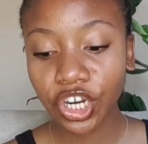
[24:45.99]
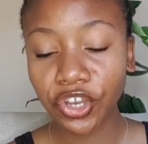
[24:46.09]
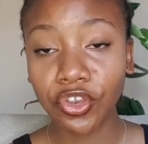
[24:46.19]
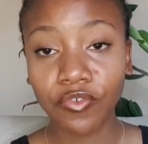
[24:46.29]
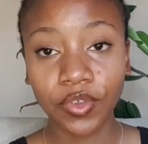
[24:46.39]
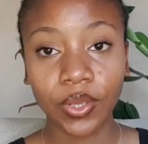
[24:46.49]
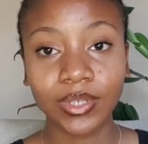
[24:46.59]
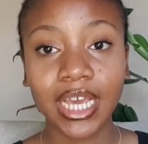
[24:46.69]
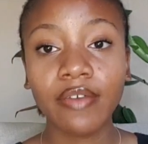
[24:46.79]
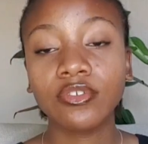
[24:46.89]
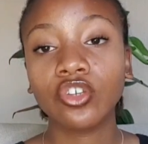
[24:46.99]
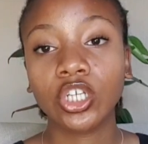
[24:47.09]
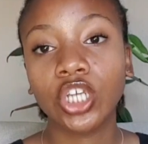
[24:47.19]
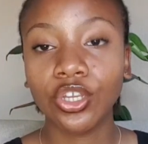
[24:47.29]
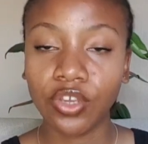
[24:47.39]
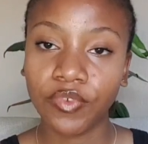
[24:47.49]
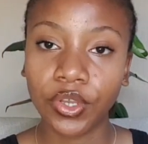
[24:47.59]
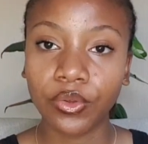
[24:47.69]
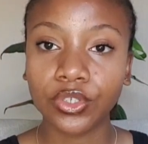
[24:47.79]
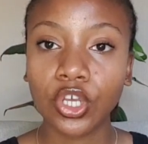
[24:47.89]
in your videos. Have structure in your
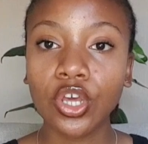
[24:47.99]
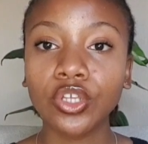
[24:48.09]
videos.